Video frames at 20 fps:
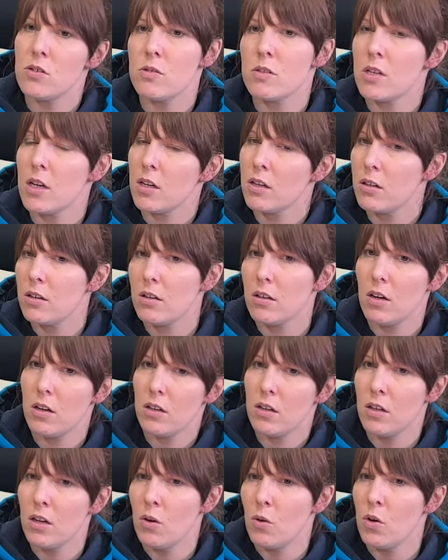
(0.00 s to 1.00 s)
It was like
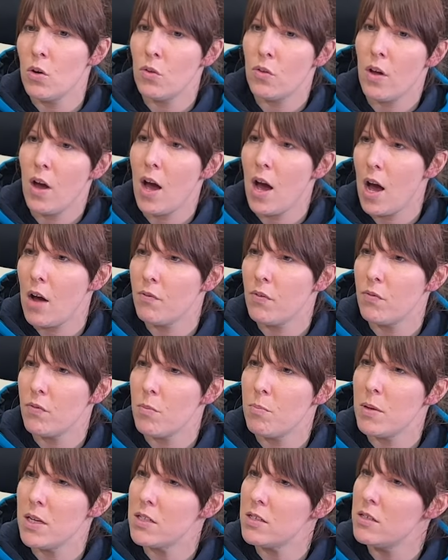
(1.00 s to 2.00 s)
you know another half of the
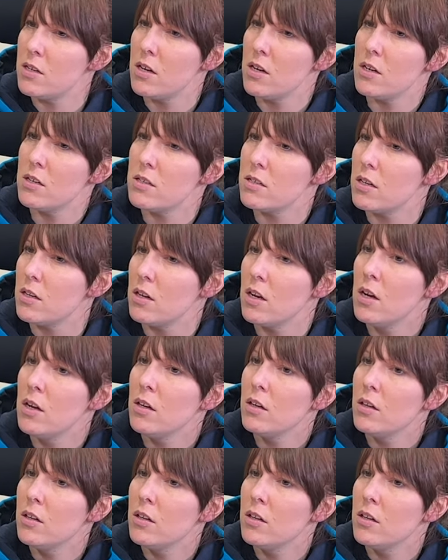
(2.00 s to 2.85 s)
business, and, and why did